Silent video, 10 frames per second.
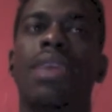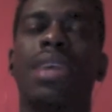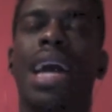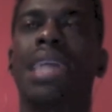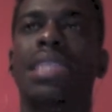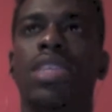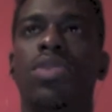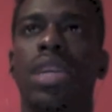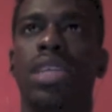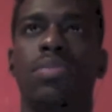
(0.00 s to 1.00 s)
God still
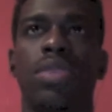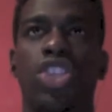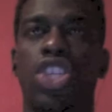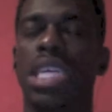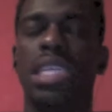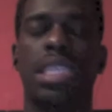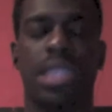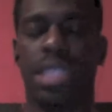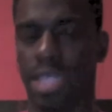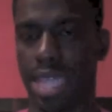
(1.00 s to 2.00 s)
loves me just
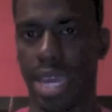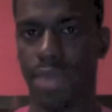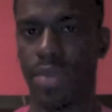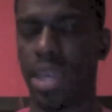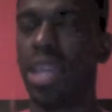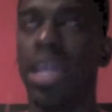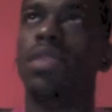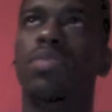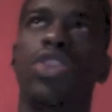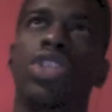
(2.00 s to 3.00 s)
the same. He loves
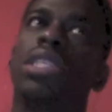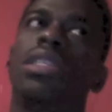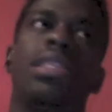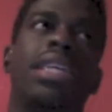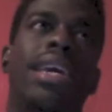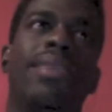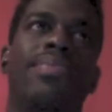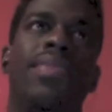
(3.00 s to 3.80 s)
me just the same.